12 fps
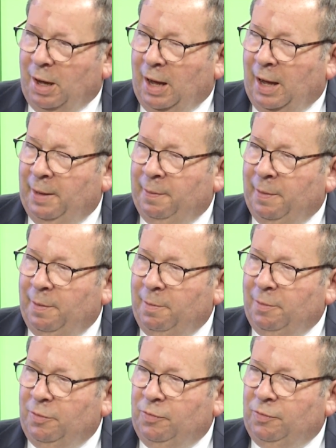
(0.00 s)
on
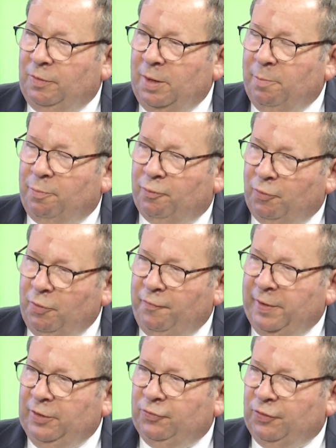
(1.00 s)

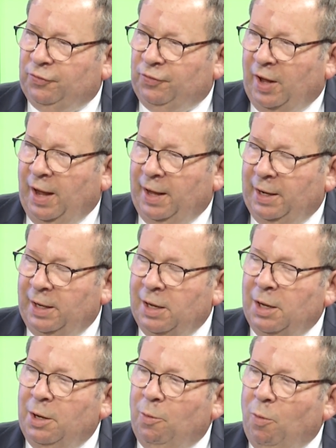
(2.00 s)
improving society
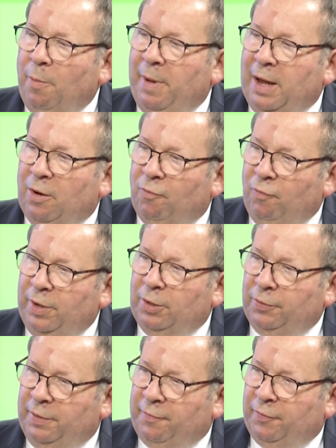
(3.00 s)
will make a
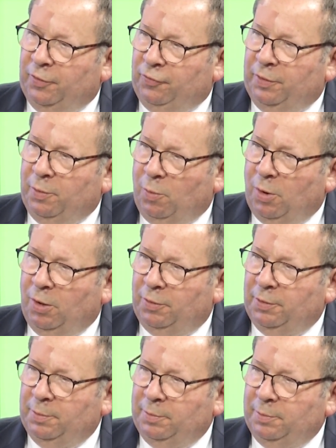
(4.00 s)
real difference in the world.